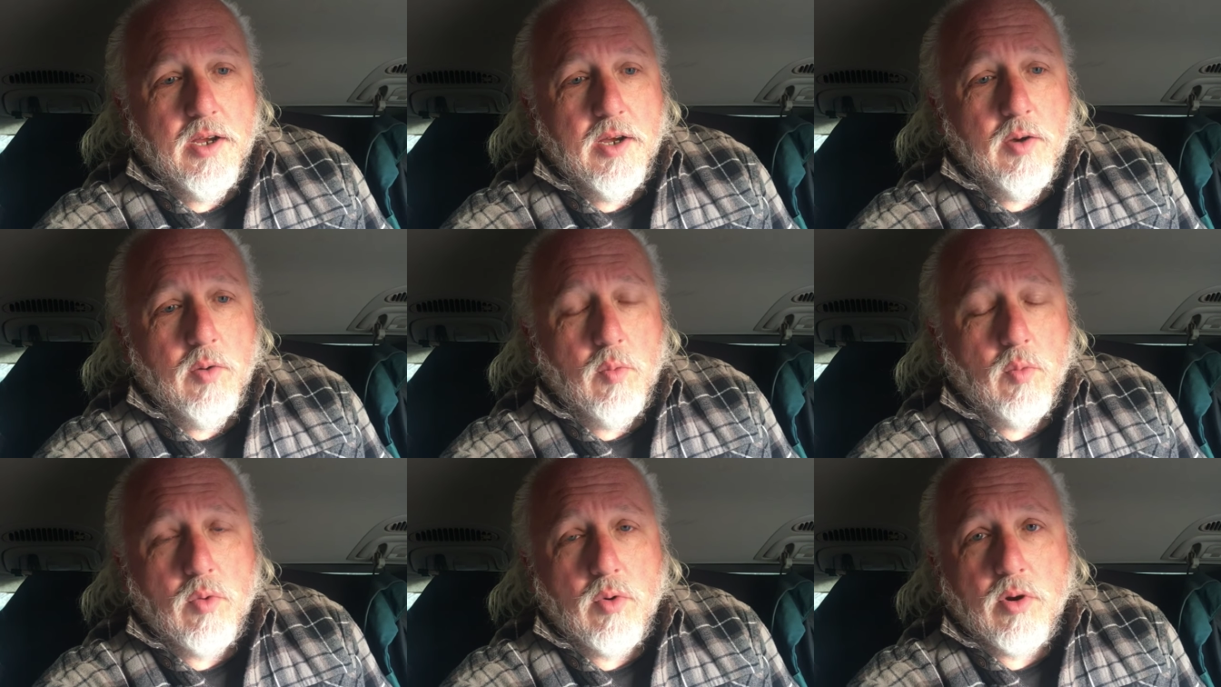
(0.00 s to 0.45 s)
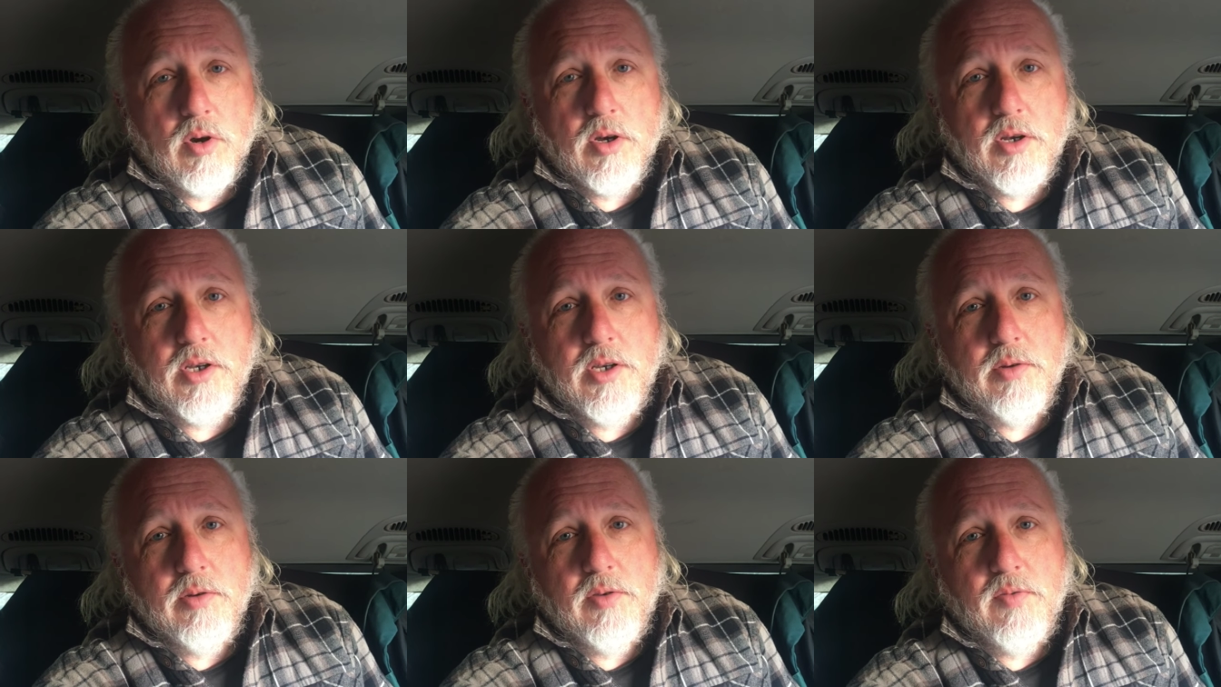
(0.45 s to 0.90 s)
it
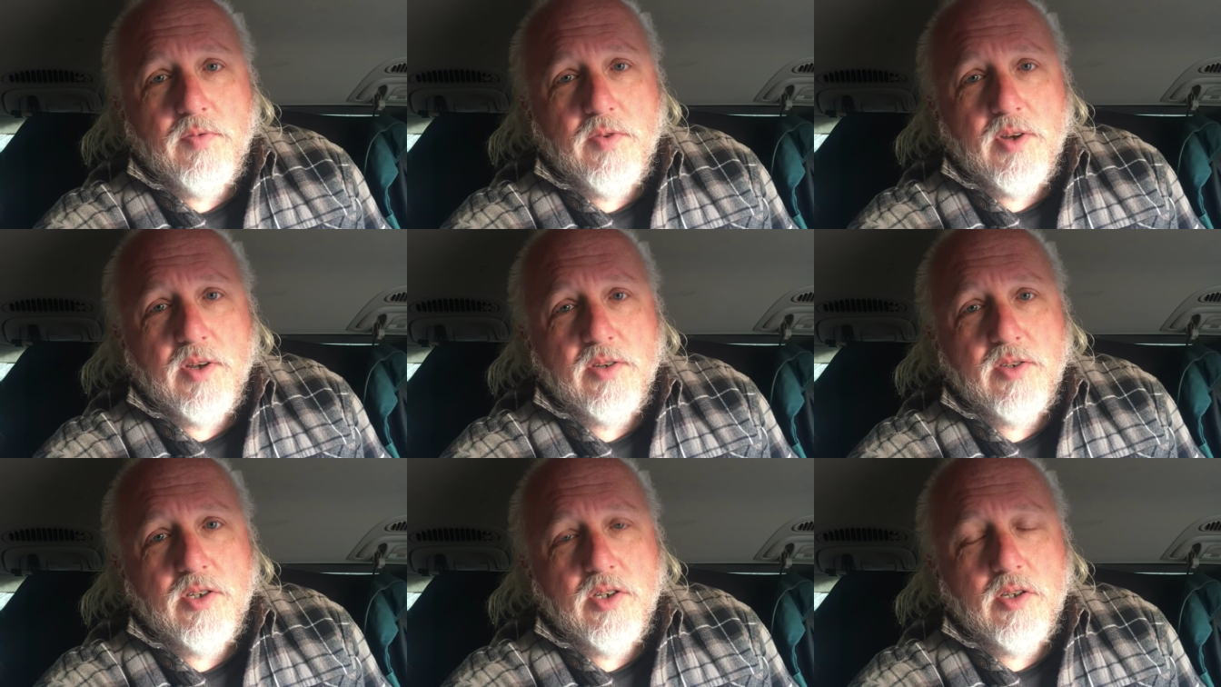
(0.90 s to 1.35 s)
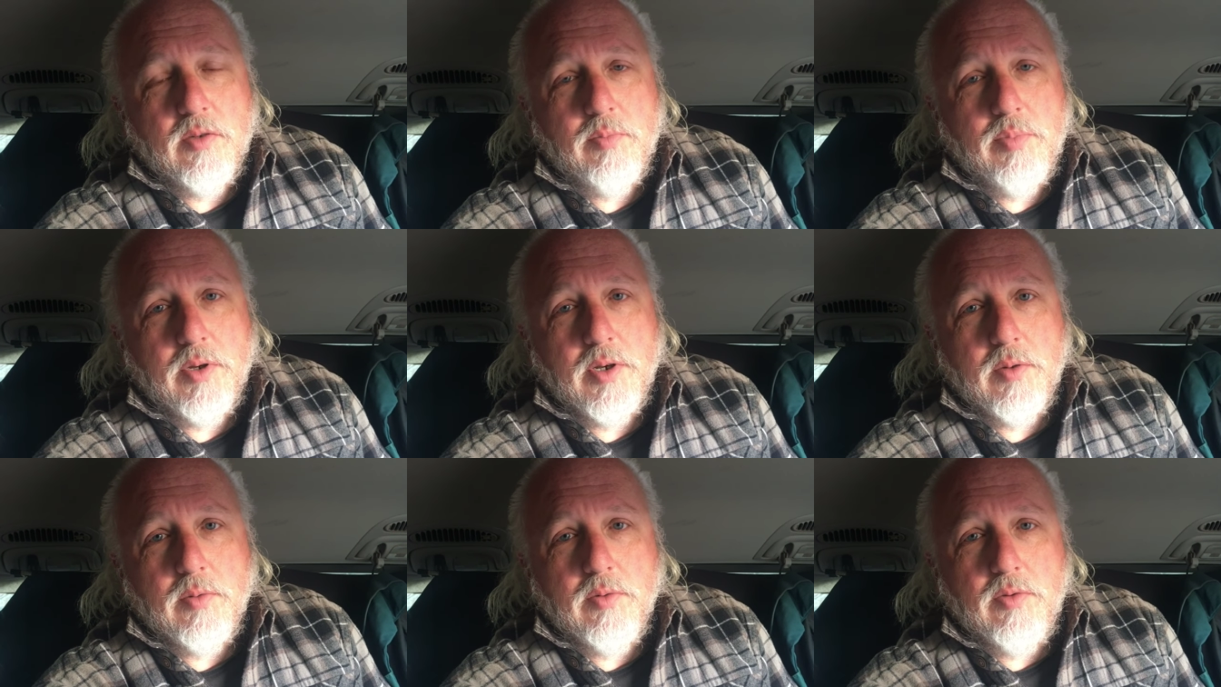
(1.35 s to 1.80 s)
worked, it was functional,
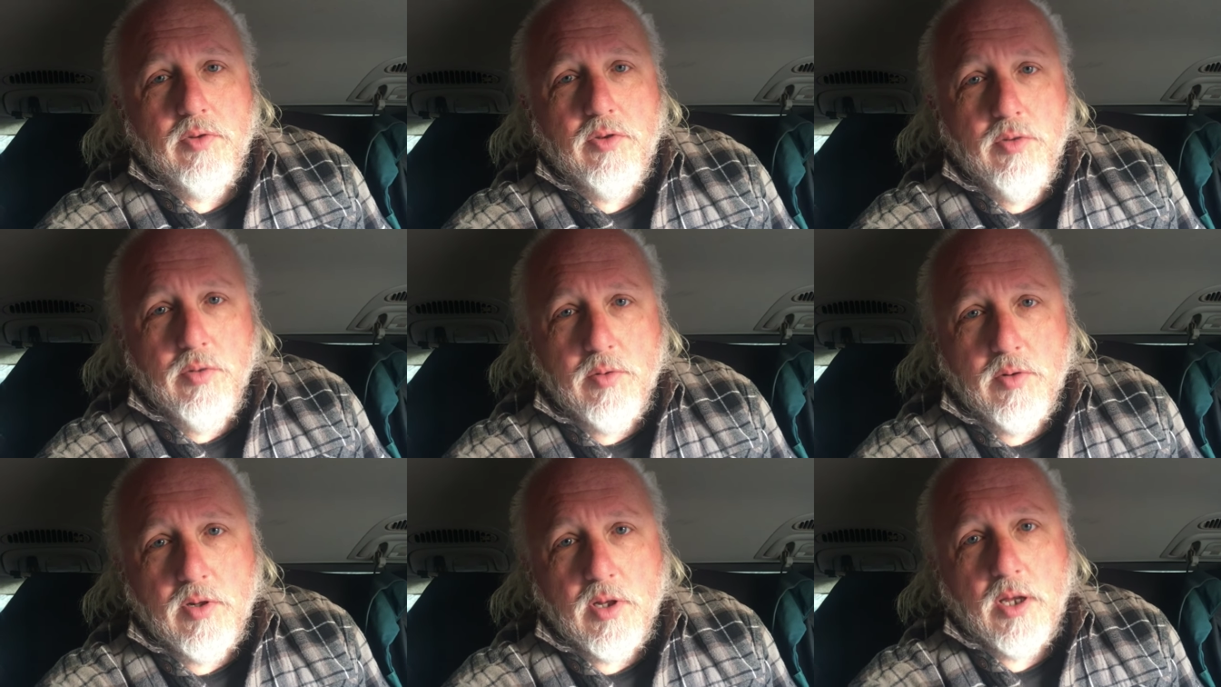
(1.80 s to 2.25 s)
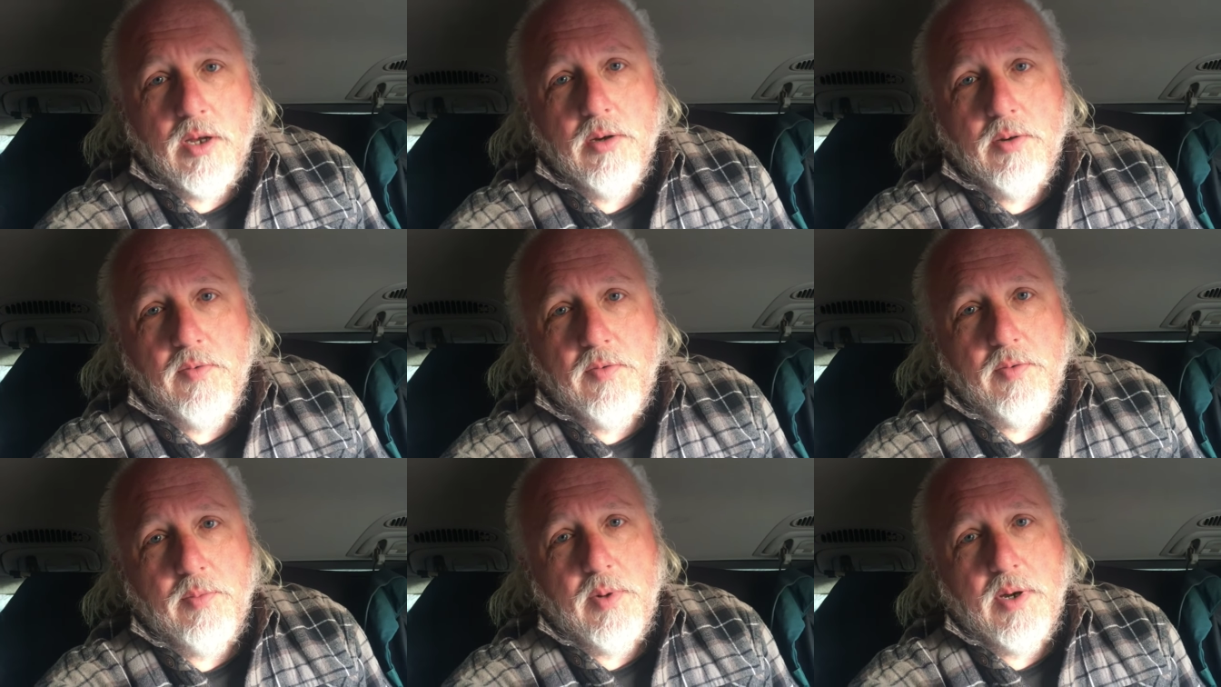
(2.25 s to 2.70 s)
but it was too
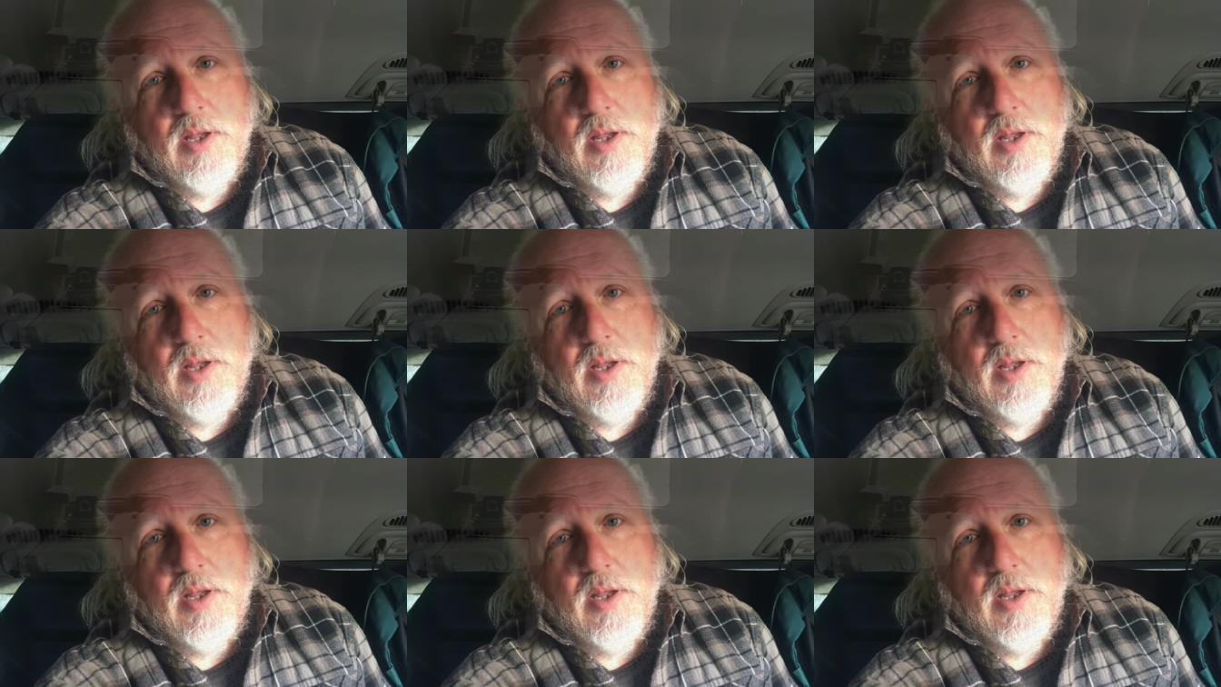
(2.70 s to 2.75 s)
cluttered for